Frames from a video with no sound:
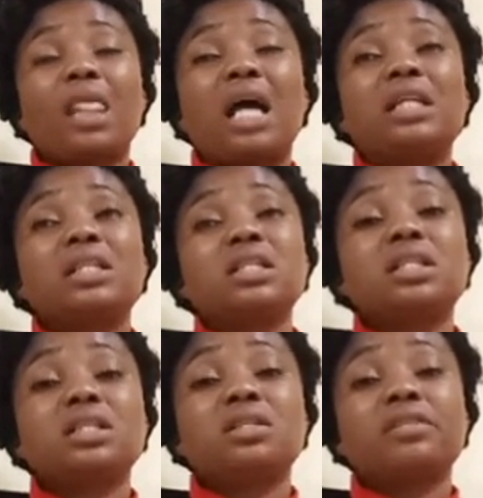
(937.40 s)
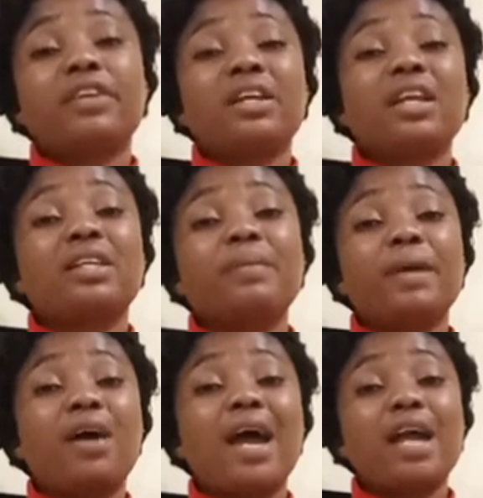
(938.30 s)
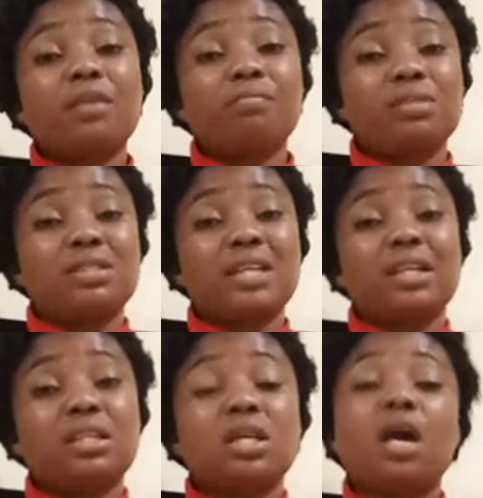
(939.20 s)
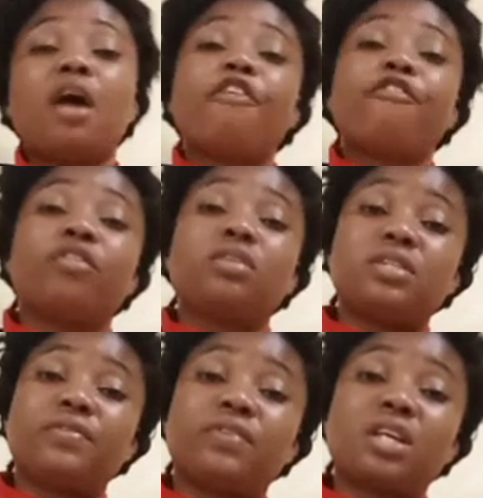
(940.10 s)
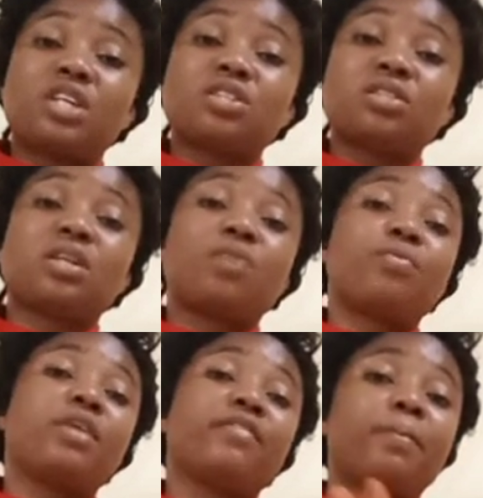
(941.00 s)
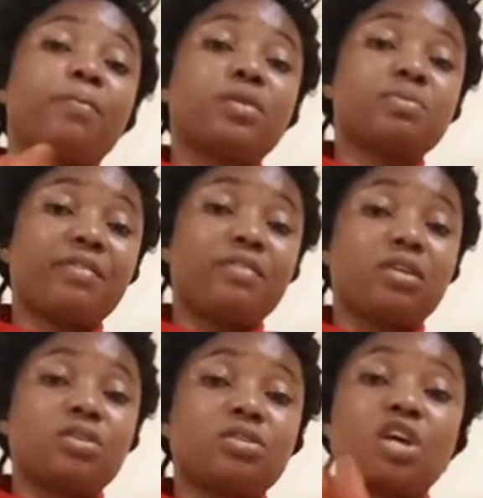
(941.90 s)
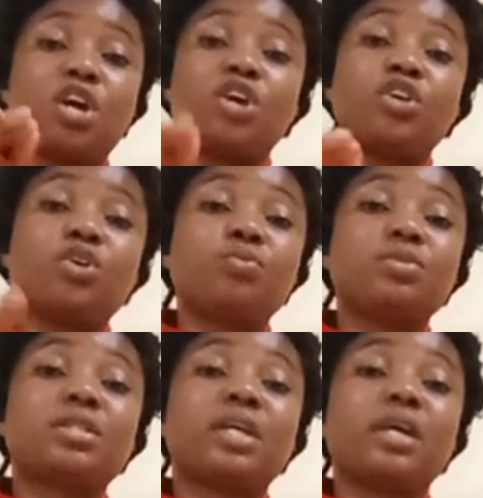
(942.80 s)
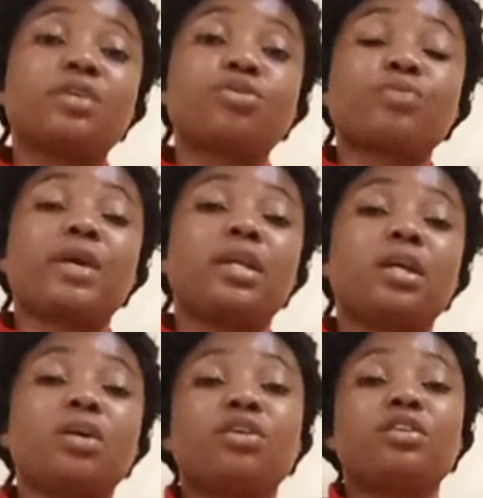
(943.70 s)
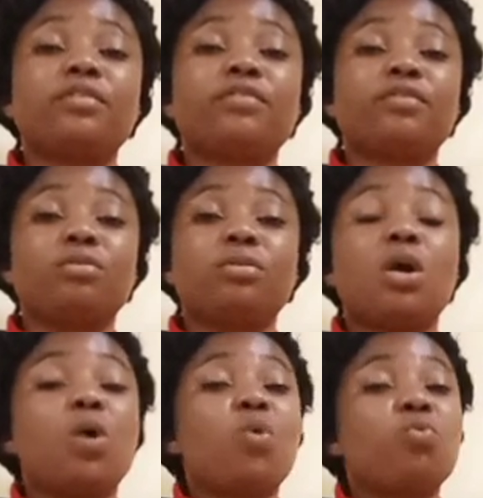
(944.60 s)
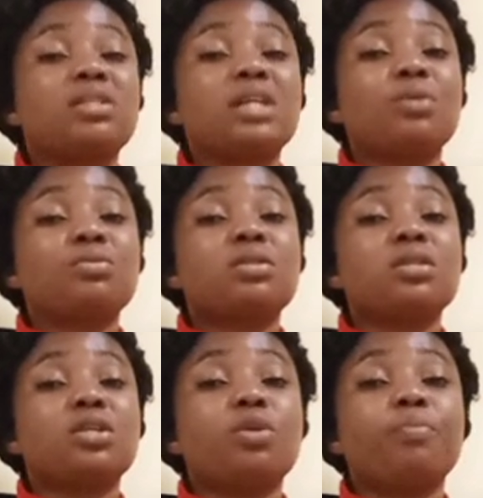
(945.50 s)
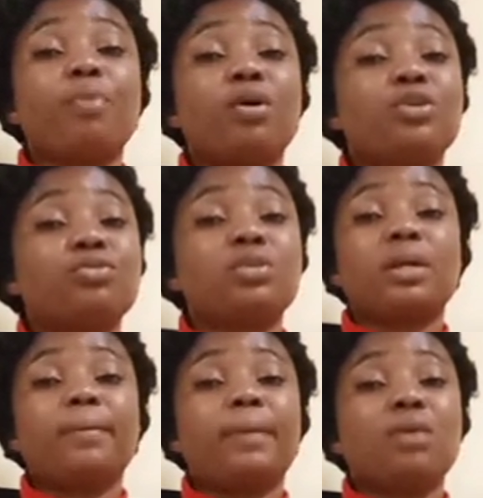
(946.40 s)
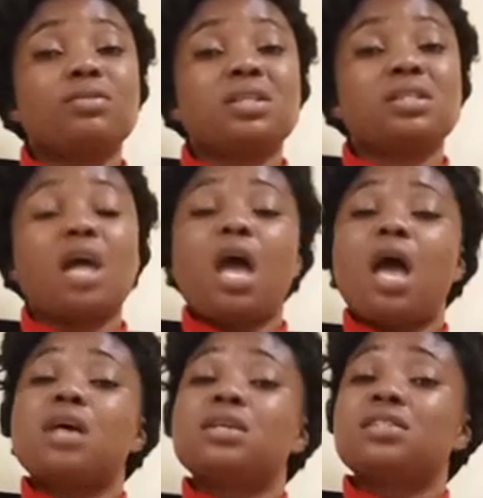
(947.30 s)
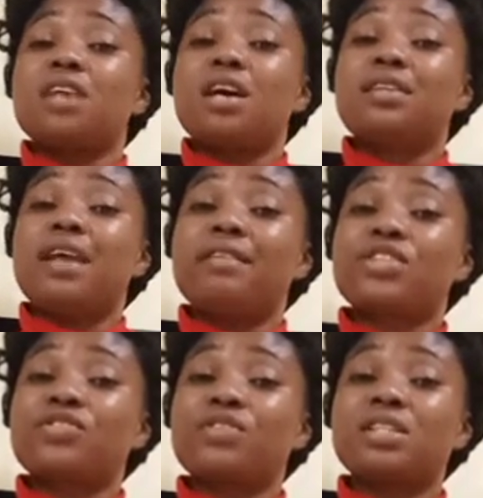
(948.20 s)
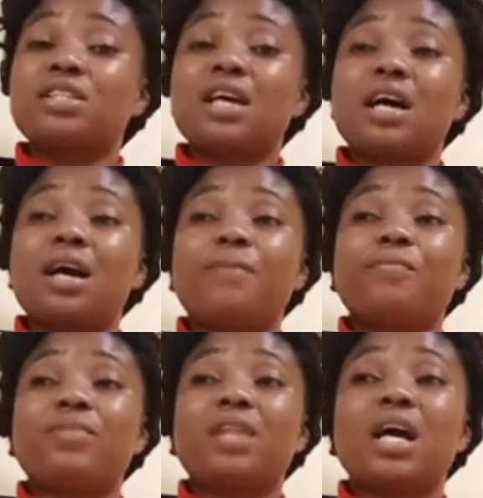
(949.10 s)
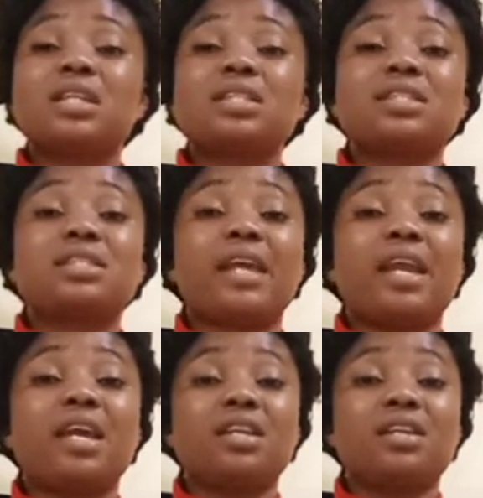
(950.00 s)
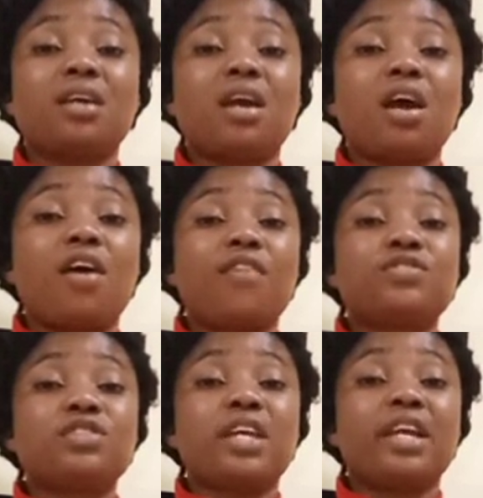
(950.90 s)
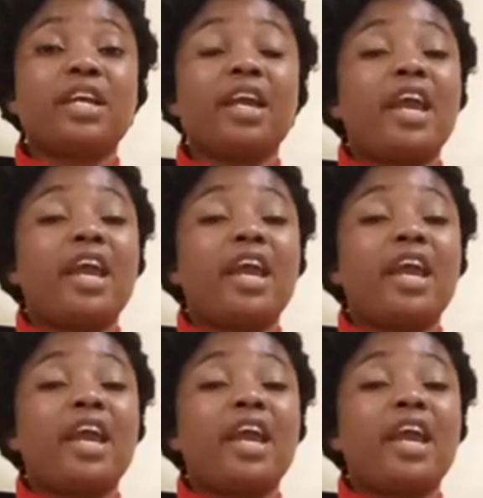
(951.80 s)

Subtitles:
and click the bell icon beside it for notifications, so that whenever I post my videos, you will see it right there on your phone without bothering about it. So dear friends, that is the end of today.